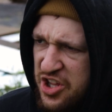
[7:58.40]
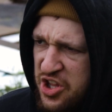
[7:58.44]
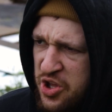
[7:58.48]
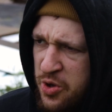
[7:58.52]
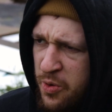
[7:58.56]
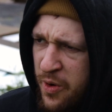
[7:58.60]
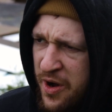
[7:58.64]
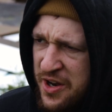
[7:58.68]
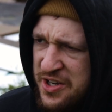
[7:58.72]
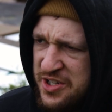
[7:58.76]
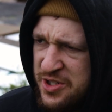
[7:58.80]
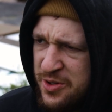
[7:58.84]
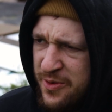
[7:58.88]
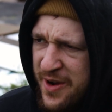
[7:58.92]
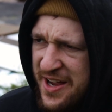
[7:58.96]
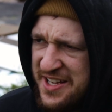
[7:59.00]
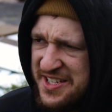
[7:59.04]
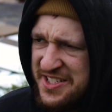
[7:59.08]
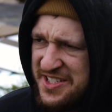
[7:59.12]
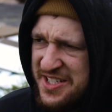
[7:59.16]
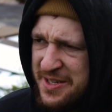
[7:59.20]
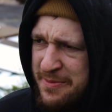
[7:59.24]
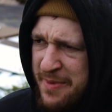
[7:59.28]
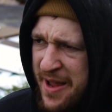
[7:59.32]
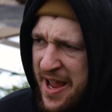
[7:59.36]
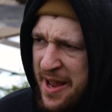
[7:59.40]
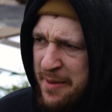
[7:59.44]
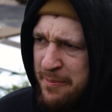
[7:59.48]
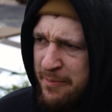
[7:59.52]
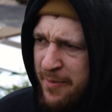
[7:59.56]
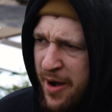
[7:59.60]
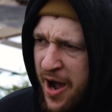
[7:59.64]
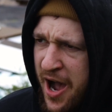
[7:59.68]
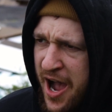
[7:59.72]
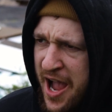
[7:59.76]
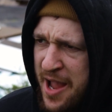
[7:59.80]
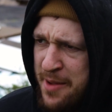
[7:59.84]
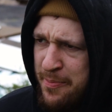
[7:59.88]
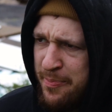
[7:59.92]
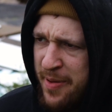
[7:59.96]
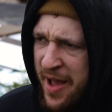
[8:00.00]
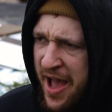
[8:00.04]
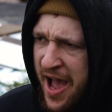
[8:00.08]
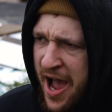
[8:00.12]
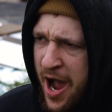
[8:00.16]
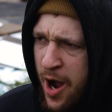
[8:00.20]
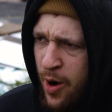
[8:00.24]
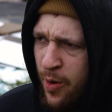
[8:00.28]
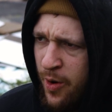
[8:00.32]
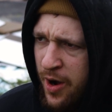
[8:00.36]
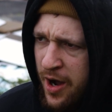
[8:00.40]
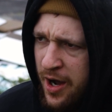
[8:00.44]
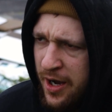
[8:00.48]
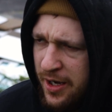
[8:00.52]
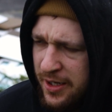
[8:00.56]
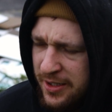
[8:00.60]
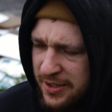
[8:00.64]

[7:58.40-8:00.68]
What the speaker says: You underestimate my power.